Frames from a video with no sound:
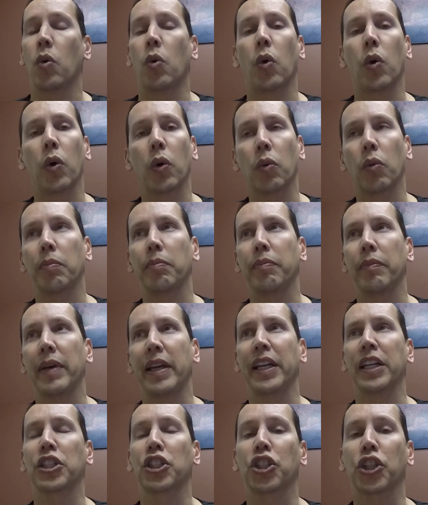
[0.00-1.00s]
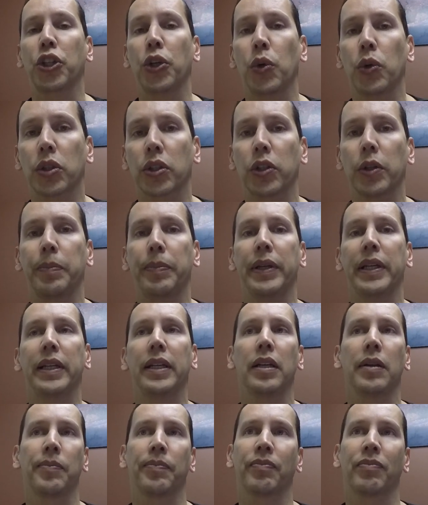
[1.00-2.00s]
or an excuse could
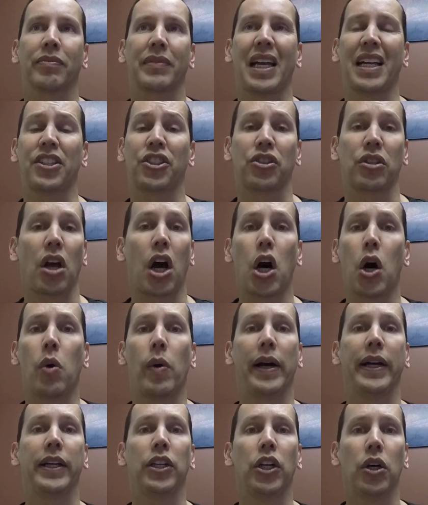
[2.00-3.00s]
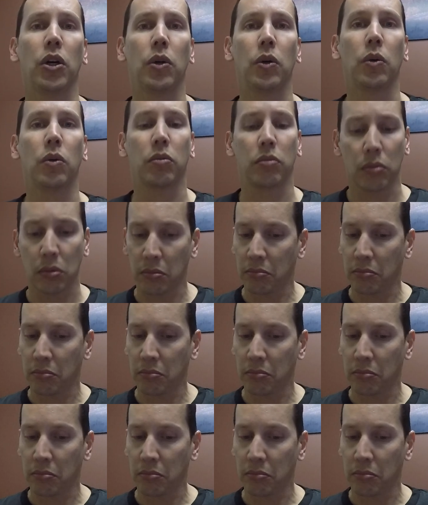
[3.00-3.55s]
be that's all I know,